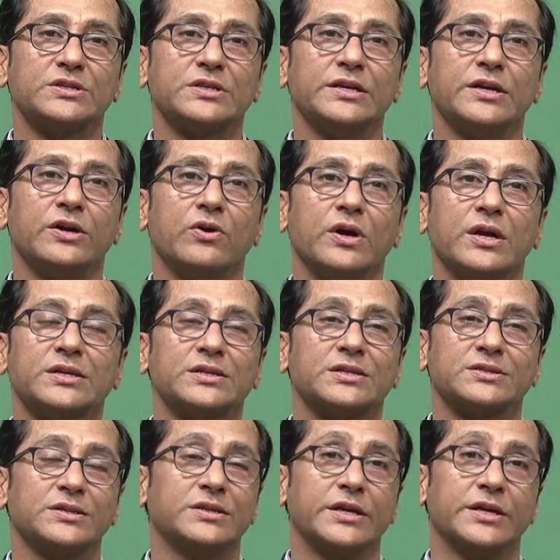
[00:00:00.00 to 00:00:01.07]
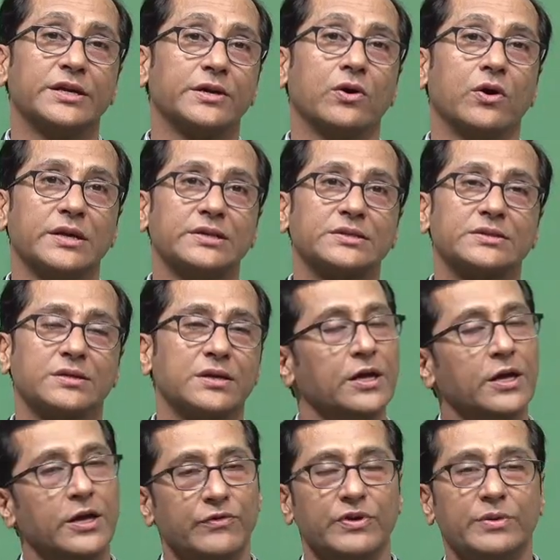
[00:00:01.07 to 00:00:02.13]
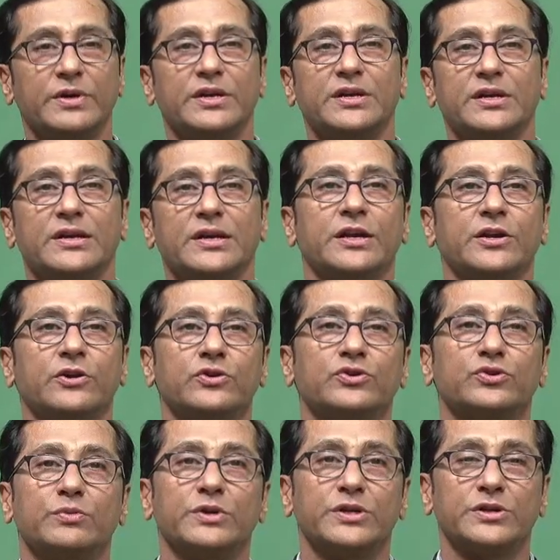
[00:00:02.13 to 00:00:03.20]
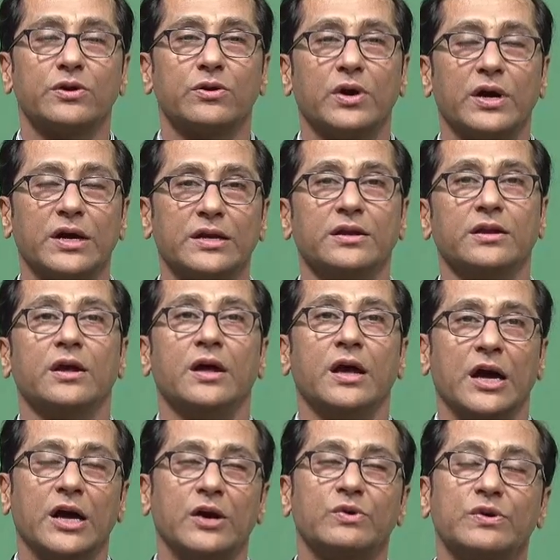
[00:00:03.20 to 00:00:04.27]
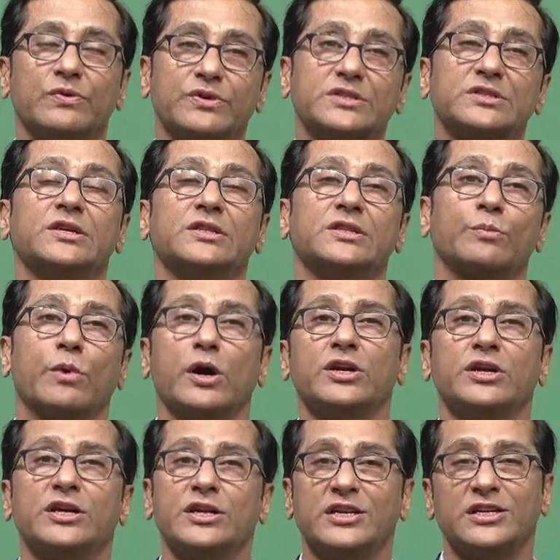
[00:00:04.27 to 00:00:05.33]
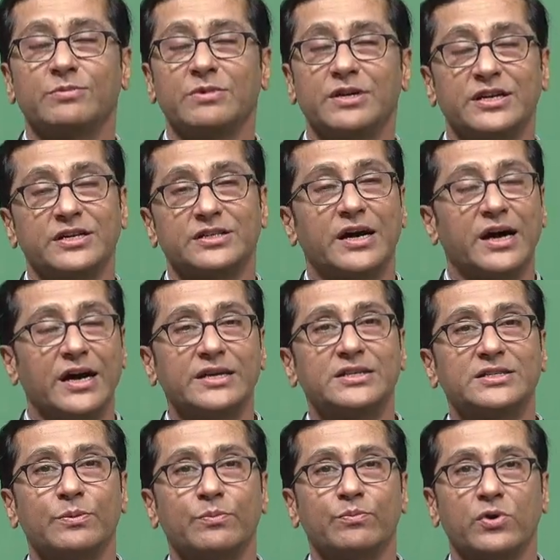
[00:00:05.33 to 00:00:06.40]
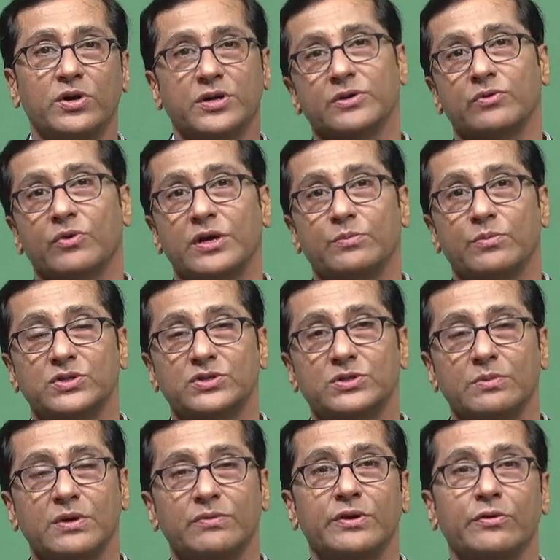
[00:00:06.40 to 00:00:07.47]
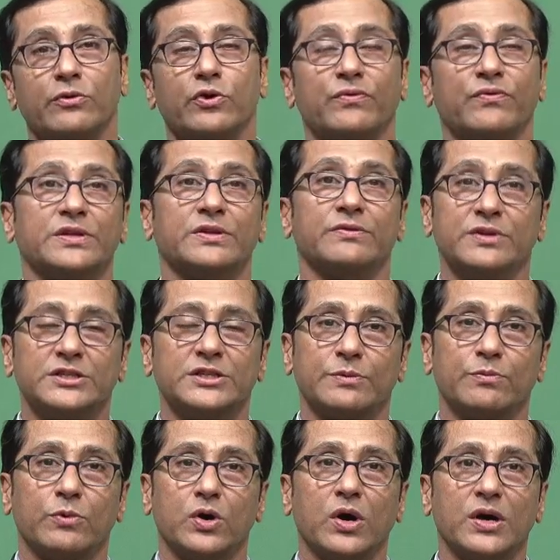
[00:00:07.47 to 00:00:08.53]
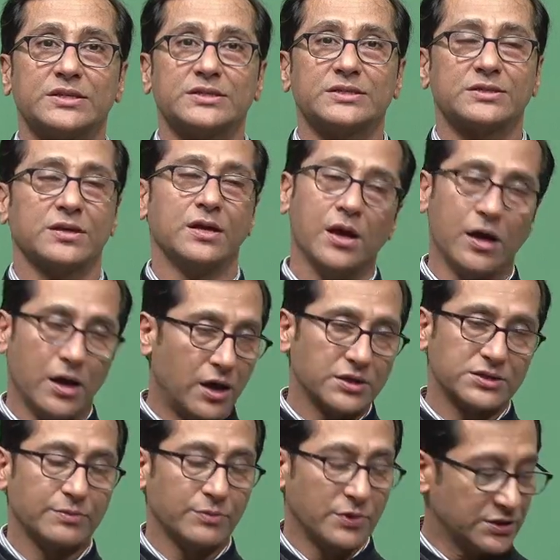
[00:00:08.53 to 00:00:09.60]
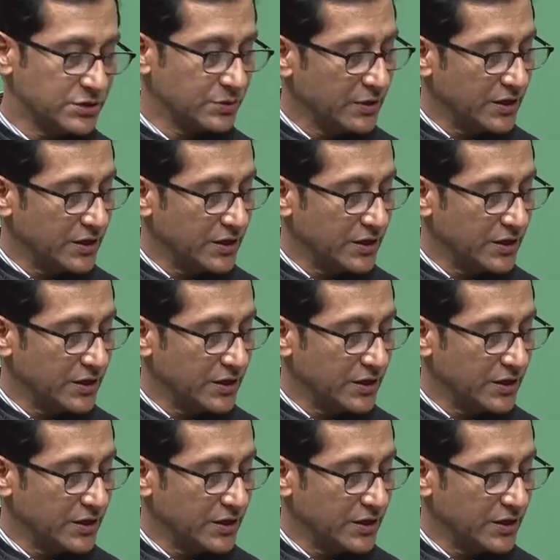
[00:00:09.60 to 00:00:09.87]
costly oils or synthetic oils. We may directly go to mineral oil. However, we say the biodegradability is the highest important, quite possible we go for the vegetable oils or some other